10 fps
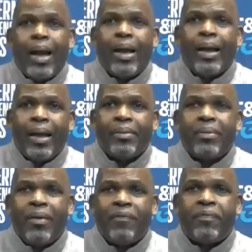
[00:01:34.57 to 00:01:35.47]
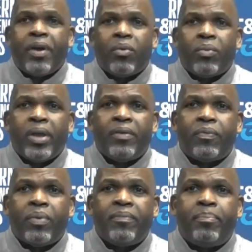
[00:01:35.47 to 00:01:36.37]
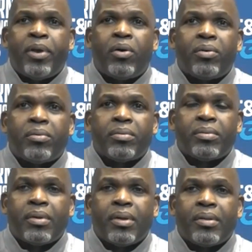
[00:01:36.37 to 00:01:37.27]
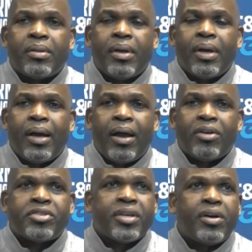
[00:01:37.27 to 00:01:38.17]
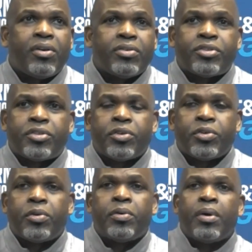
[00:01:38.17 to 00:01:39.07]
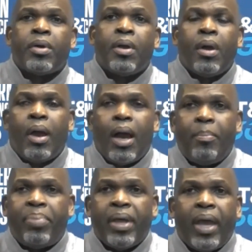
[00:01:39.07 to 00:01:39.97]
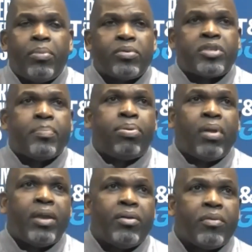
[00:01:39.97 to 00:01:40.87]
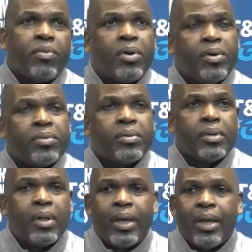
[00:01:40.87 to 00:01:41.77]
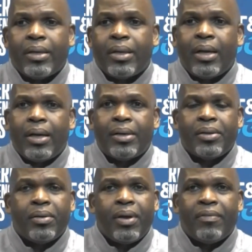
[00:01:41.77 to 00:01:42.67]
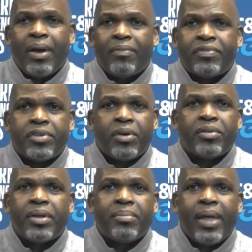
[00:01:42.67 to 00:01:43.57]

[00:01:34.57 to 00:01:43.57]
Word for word: I, I felt we we built uh, ourselves to uh, be able to play on the road, and uh, you know I've, I've, told them that